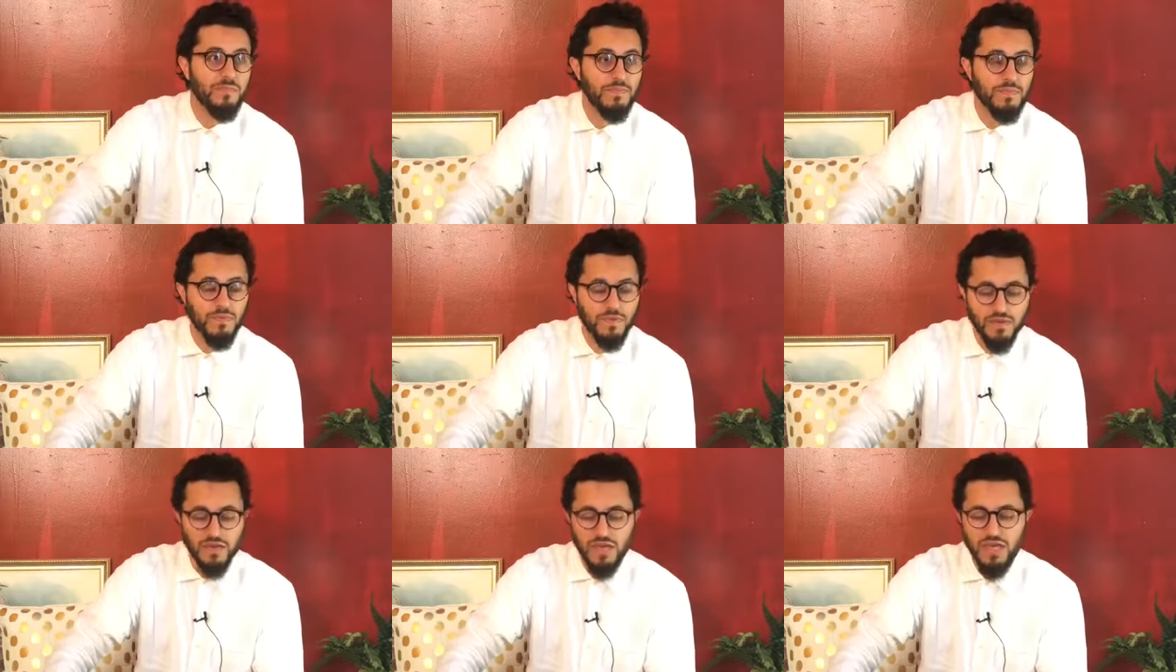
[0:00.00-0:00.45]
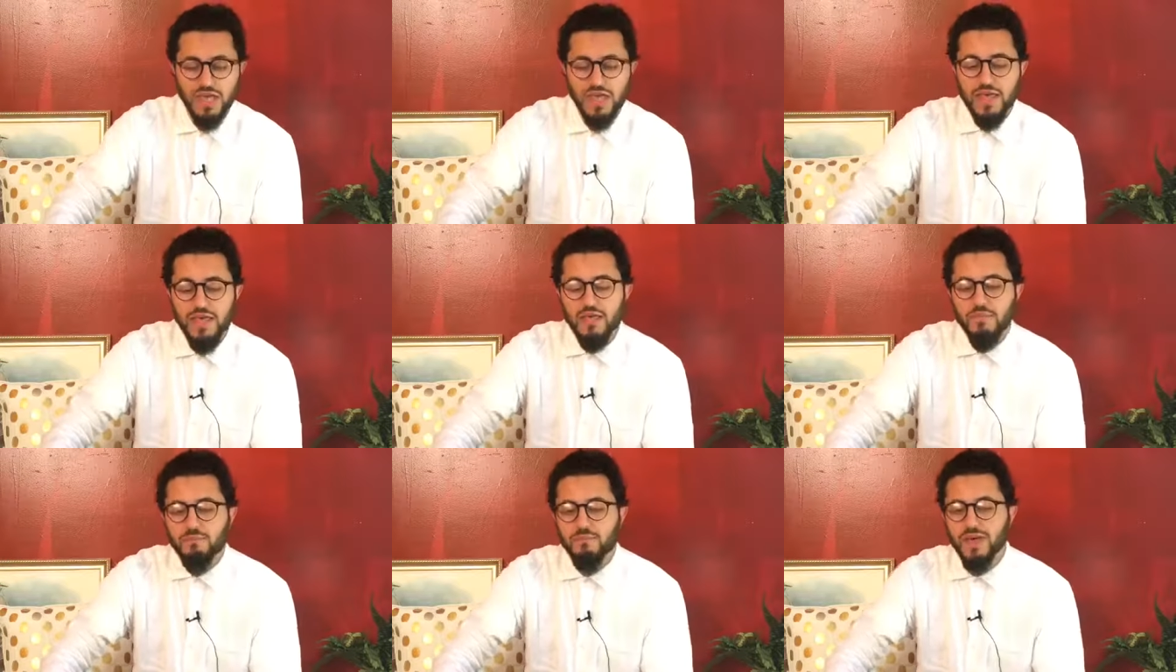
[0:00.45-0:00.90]
Okay?
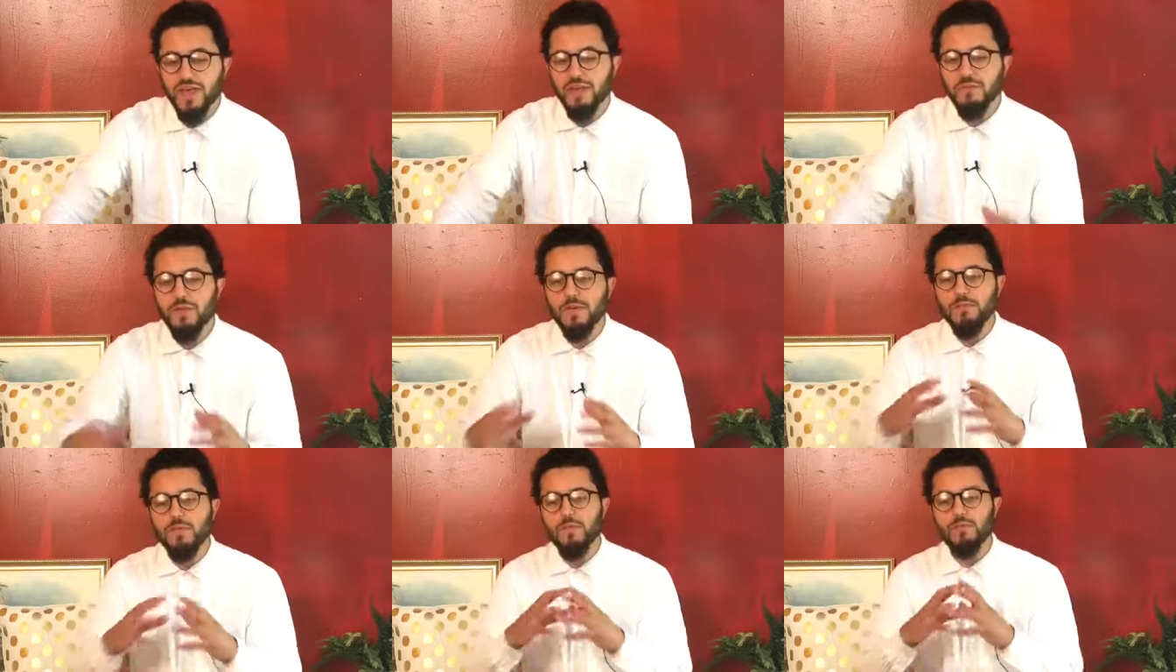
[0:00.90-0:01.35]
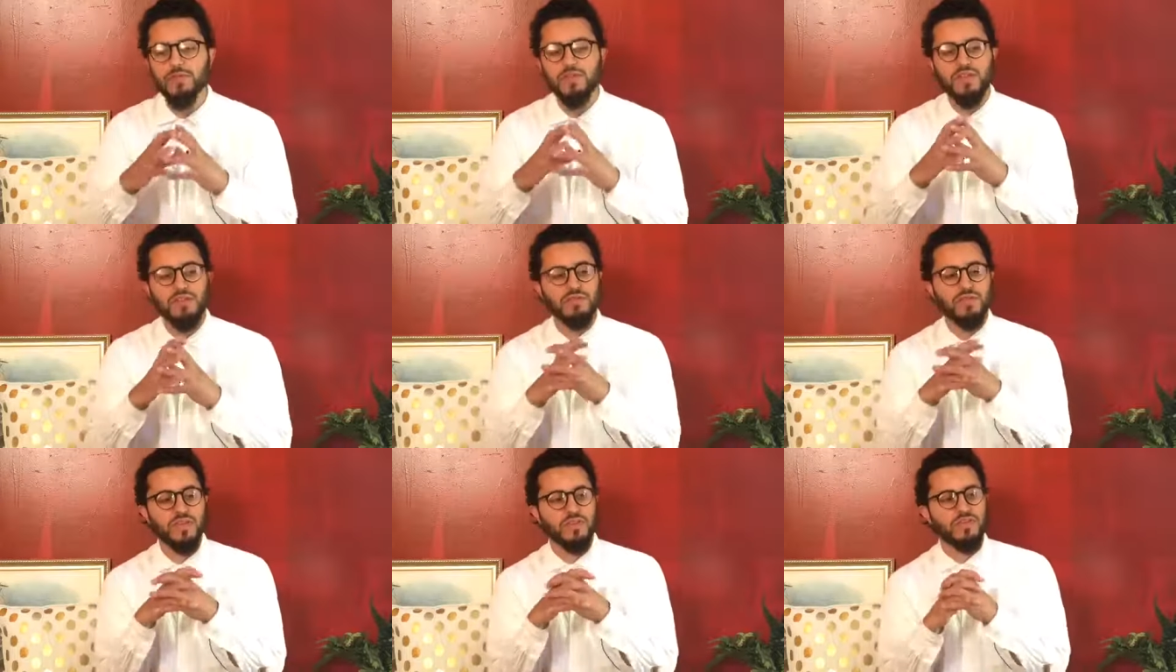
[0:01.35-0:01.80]
Many people
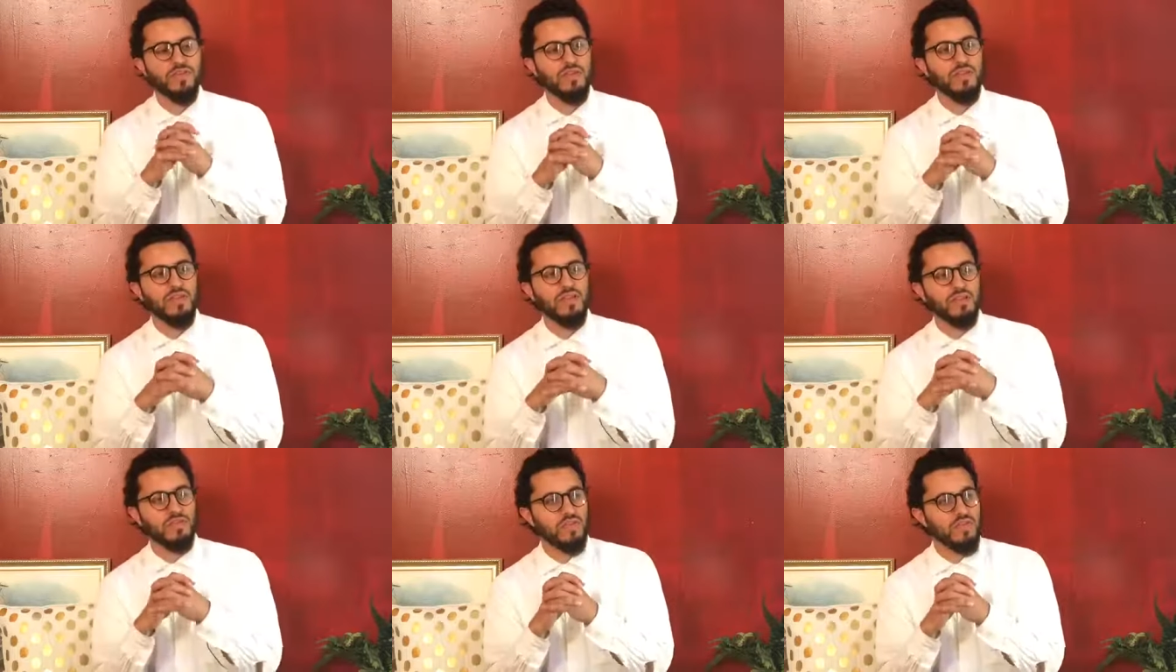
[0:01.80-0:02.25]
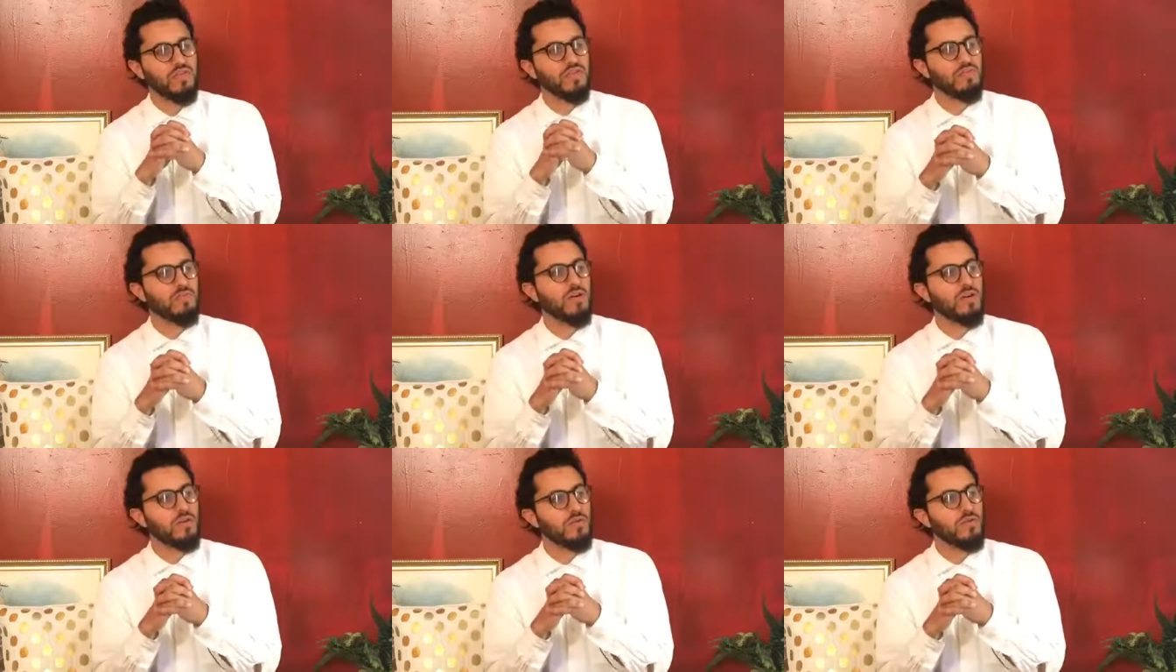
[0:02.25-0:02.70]
believe that sitting like this is
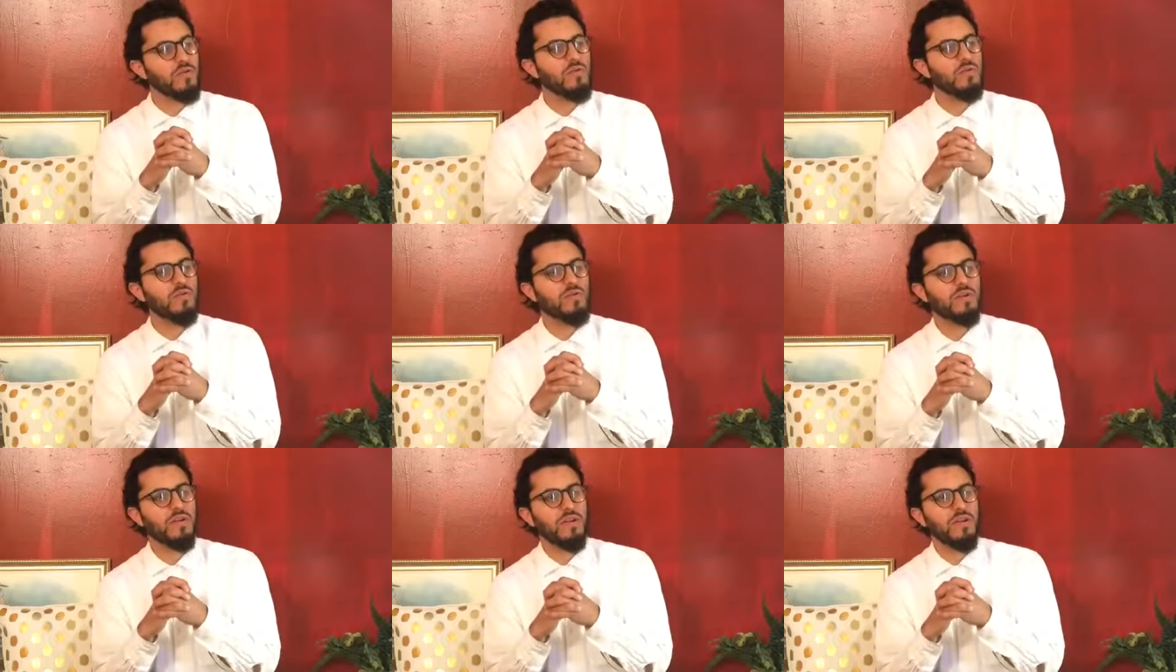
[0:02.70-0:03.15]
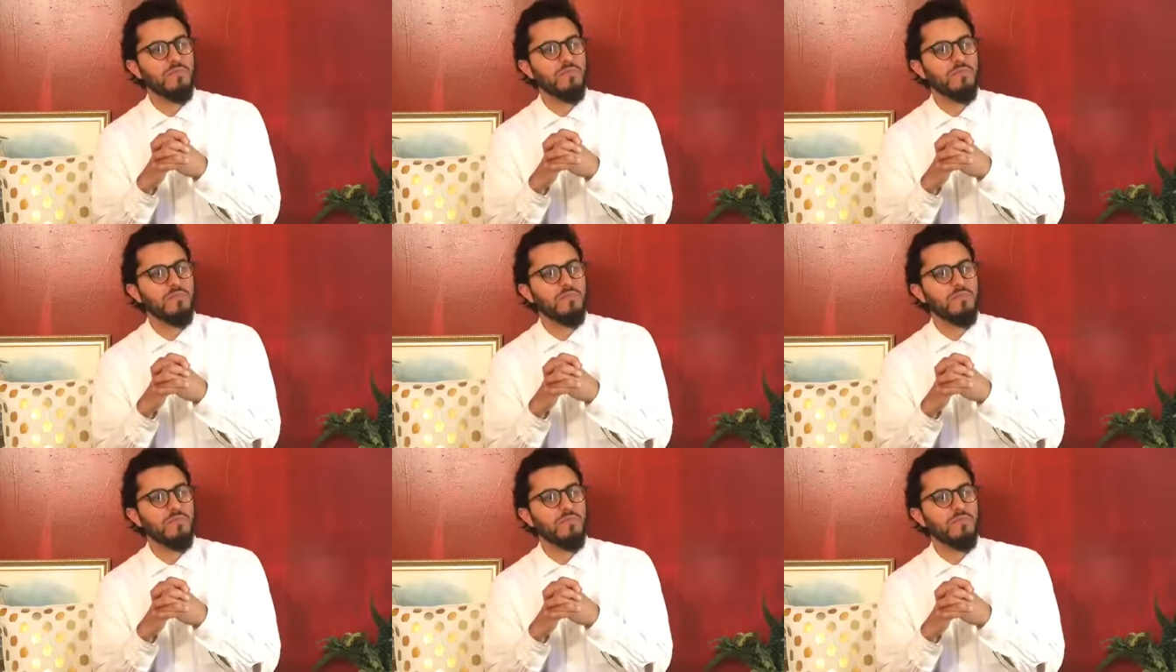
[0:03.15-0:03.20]
makruh,